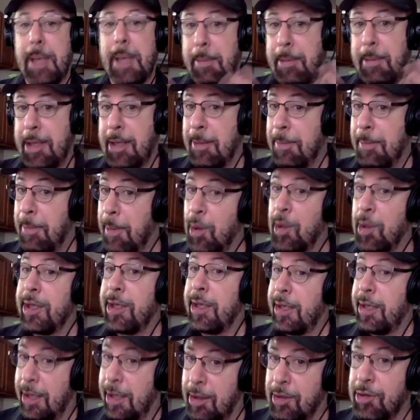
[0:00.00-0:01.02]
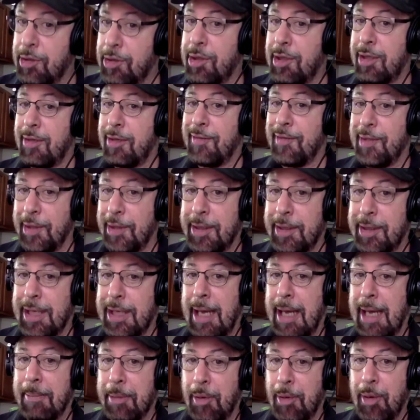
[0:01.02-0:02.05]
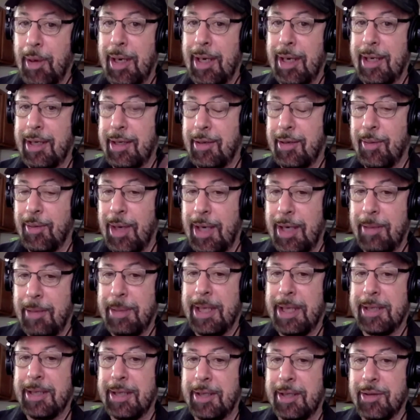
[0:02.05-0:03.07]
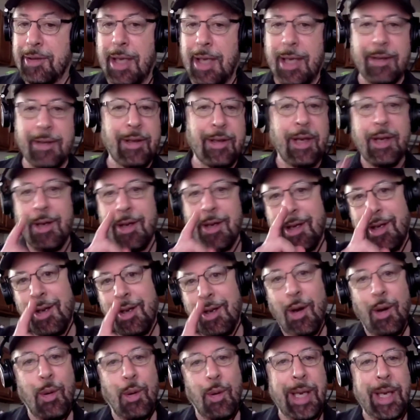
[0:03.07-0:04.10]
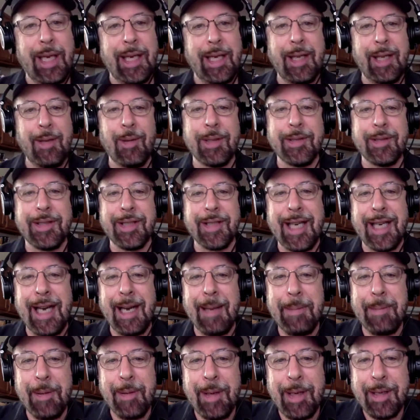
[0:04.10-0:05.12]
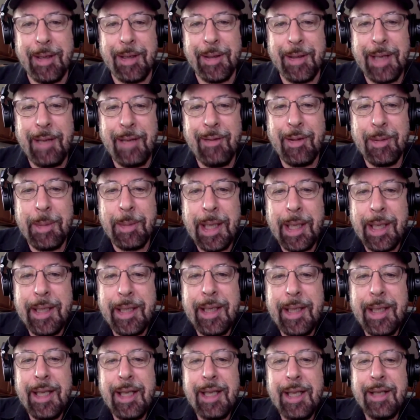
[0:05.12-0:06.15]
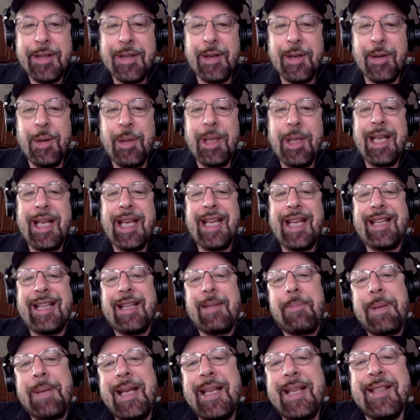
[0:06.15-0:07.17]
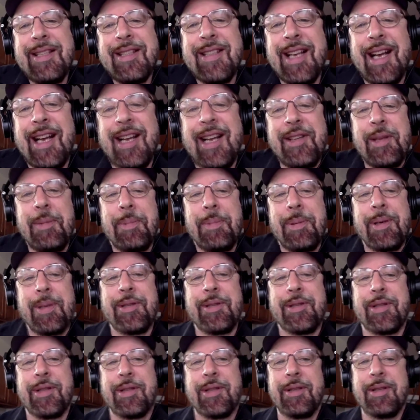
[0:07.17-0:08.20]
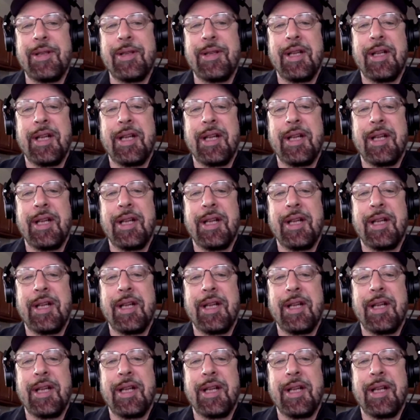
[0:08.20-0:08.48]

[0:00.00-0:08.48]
Maybe Napoleon Hill should have learned copywriting to write about those guys. Oh wait, he was a copywriter. Never mind. So it depends on the person.